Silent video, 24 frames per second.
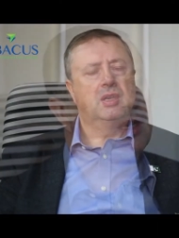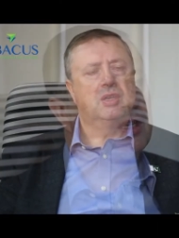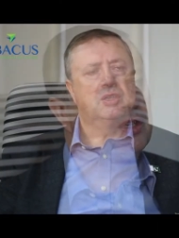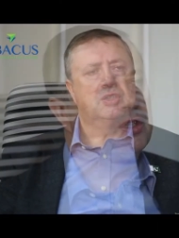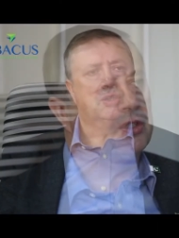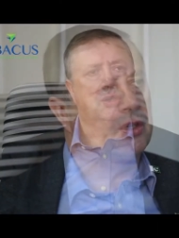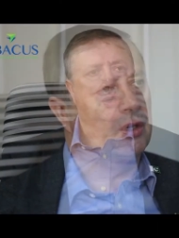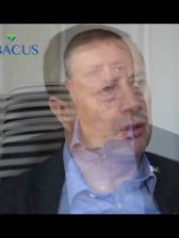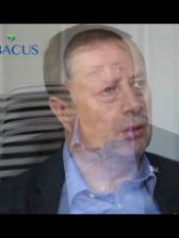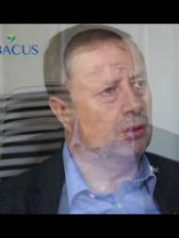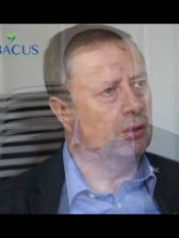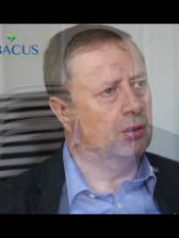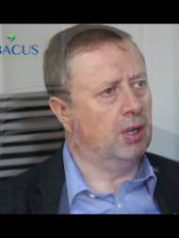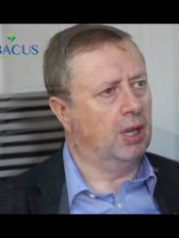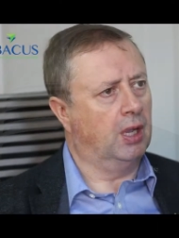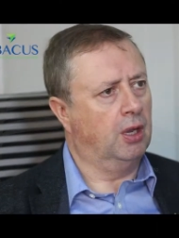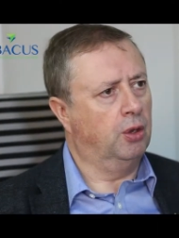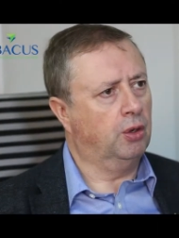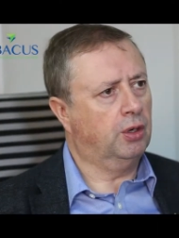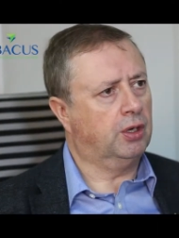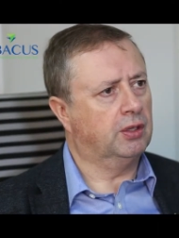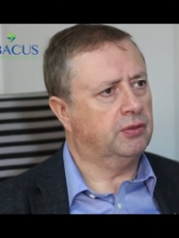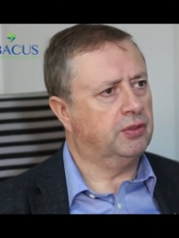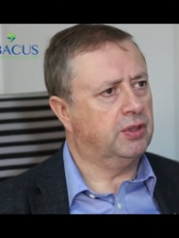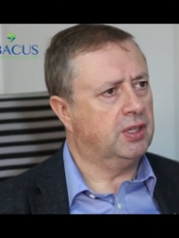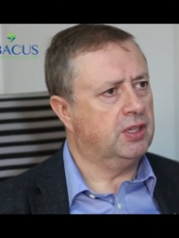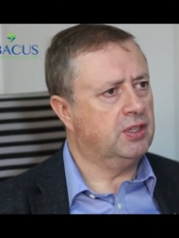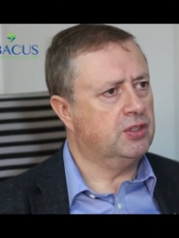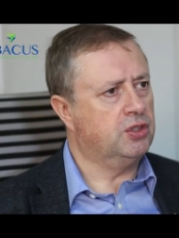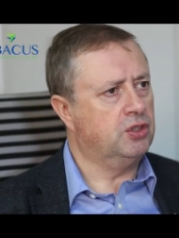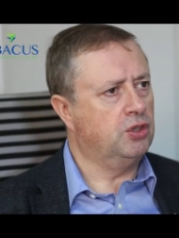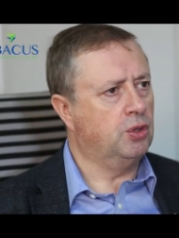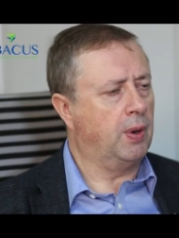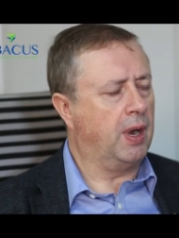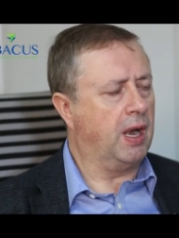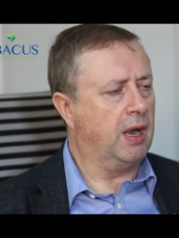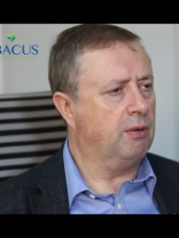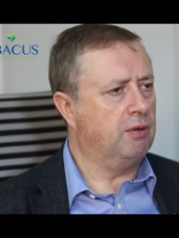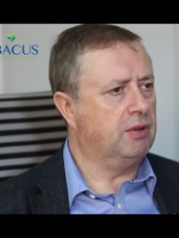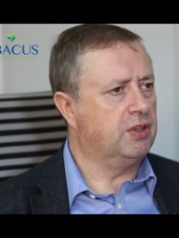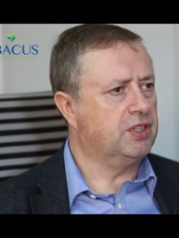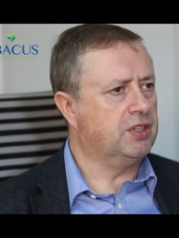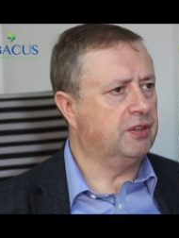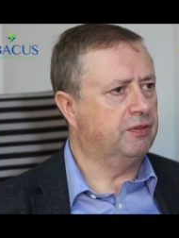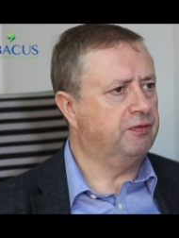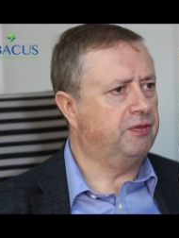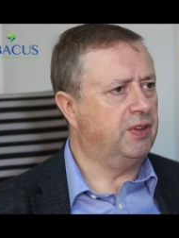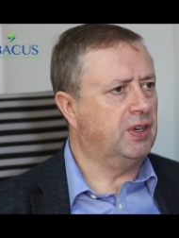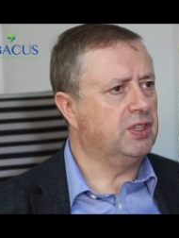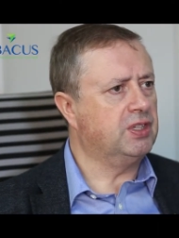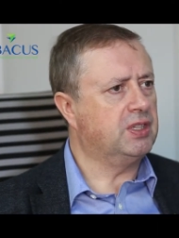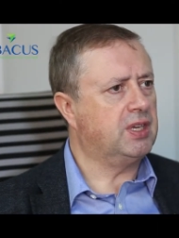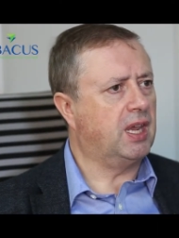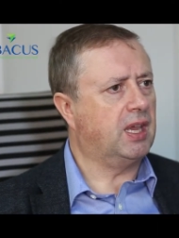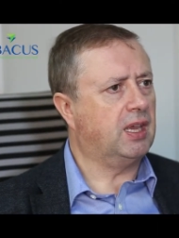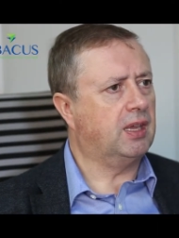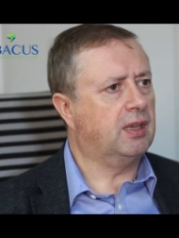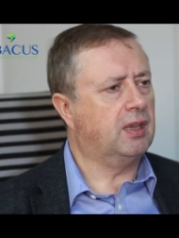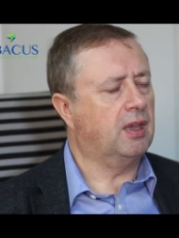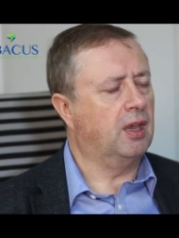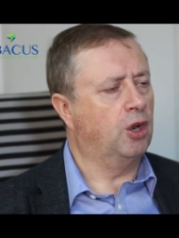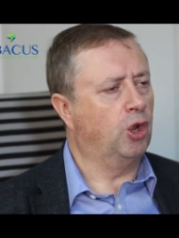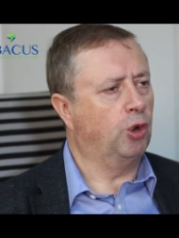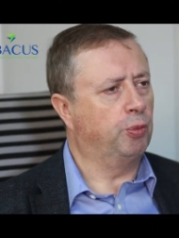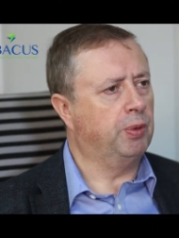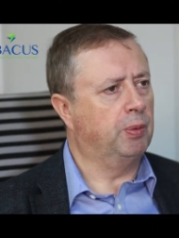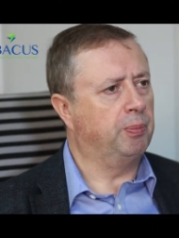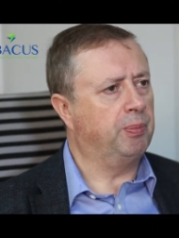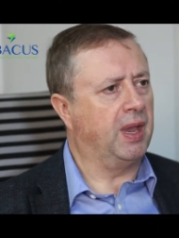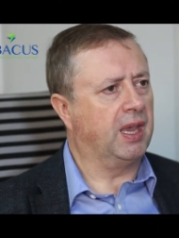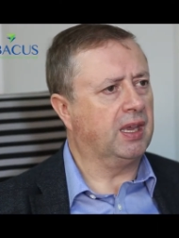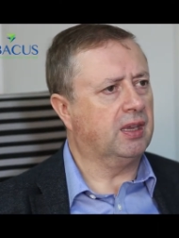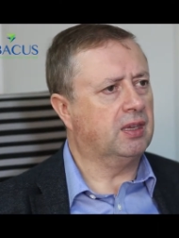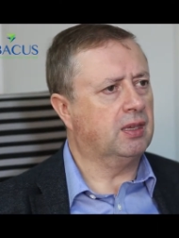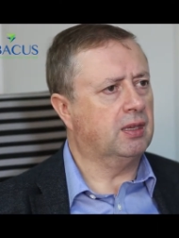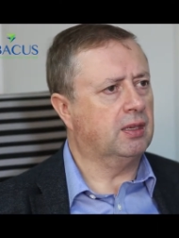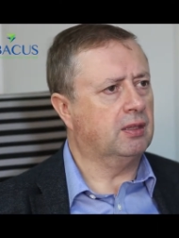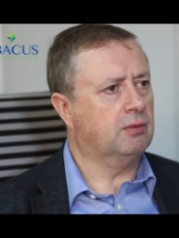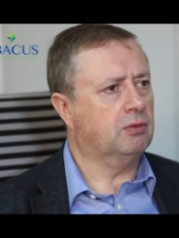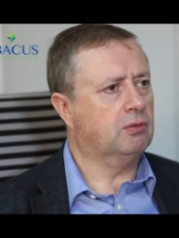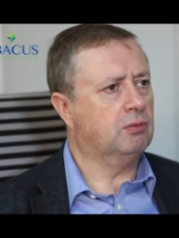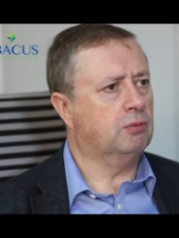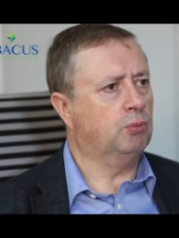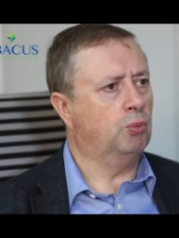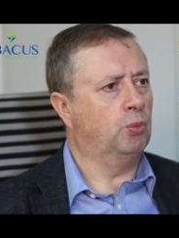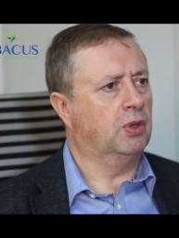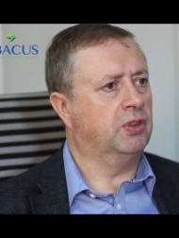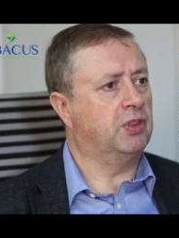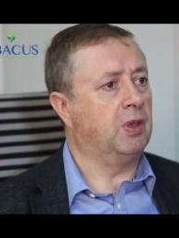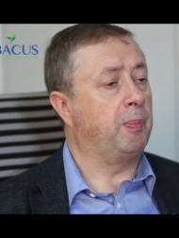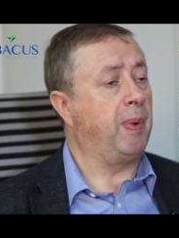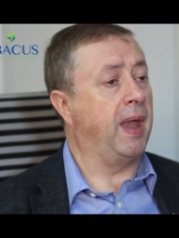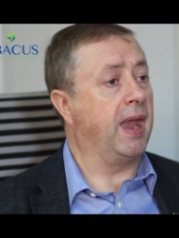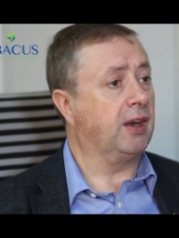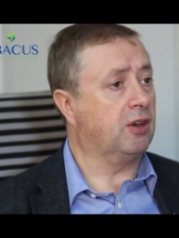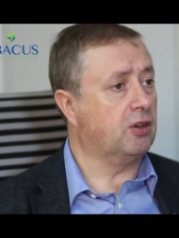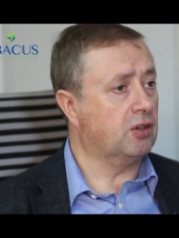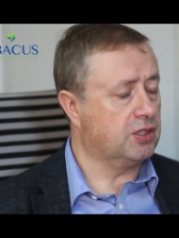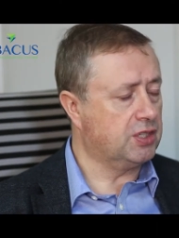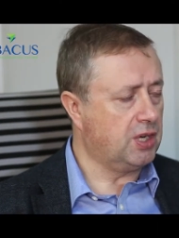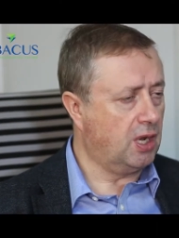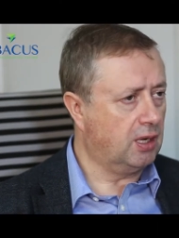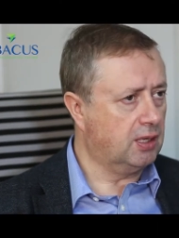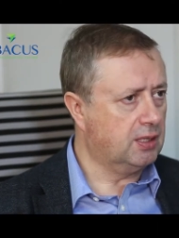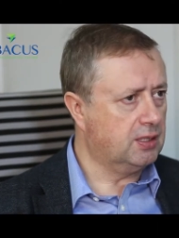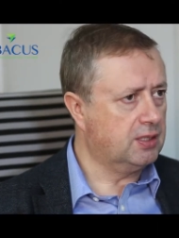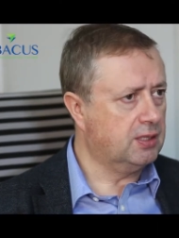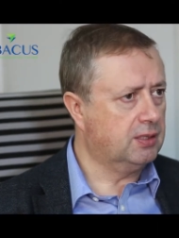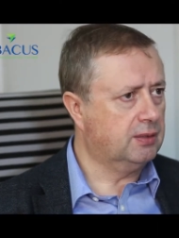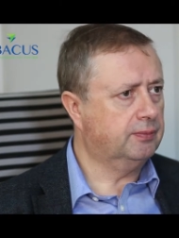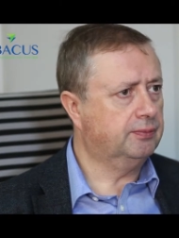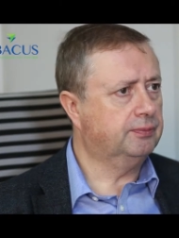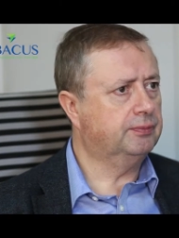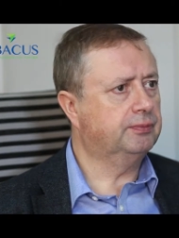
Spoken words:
So I look at these new areas of fintech and open banking with a banker's eyes.